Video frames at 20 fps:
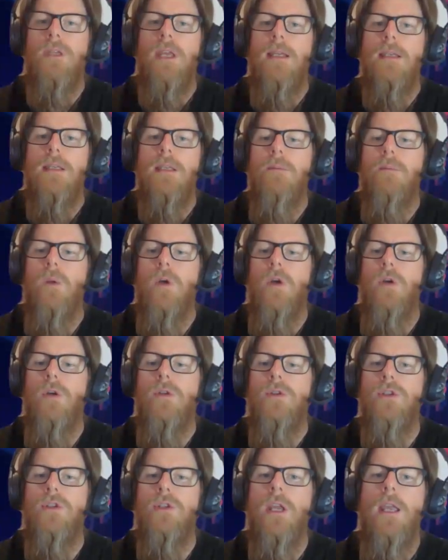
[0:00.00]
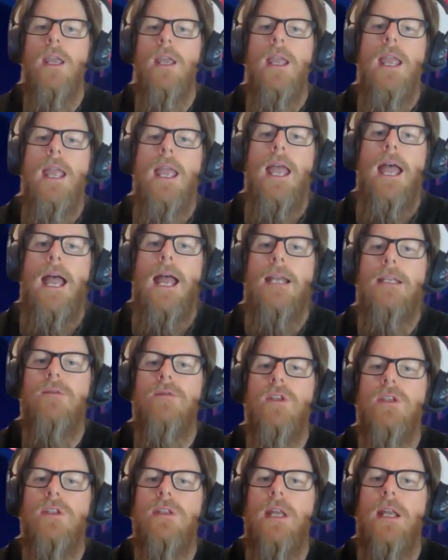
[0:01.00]
has emerged.
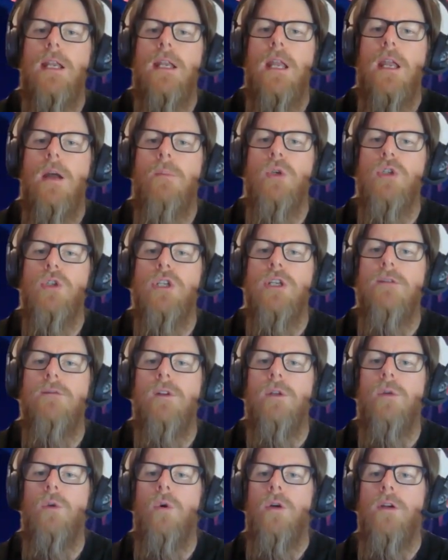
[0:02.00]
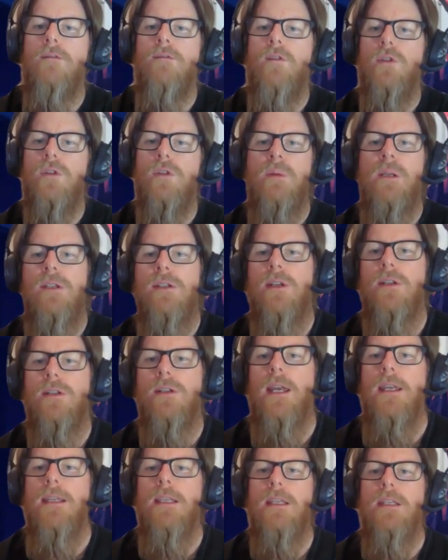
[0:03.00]
Activists are now pushing for law enforcement to
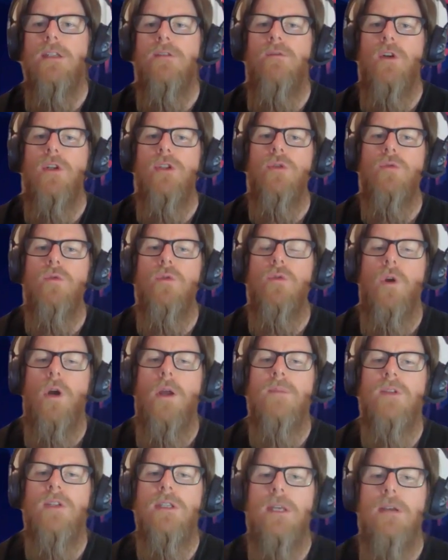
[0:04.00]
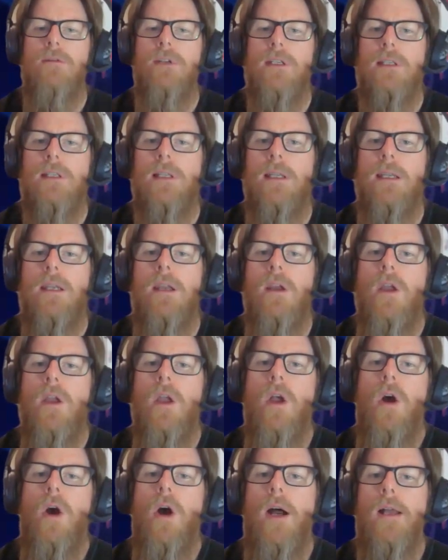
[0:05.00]
take these virtual crimes seriously,
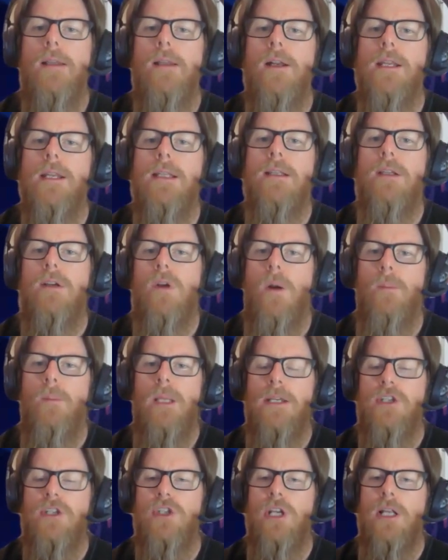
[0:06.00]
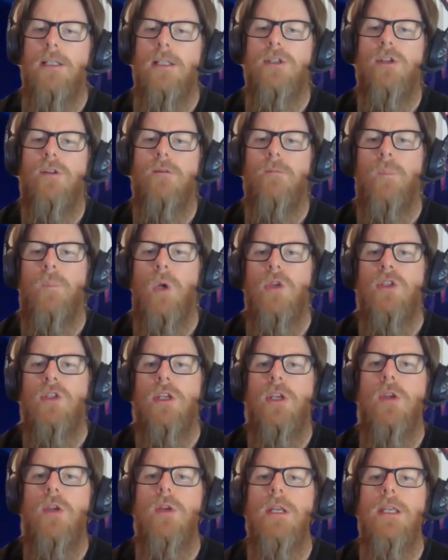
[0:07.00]
highlighting the complex challenge of
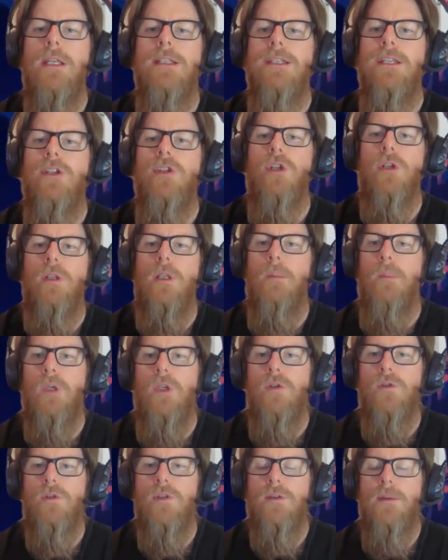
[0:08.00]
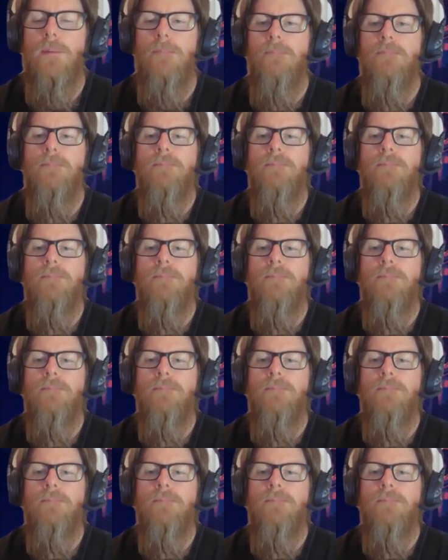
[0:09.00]
prosecuting digital abuse.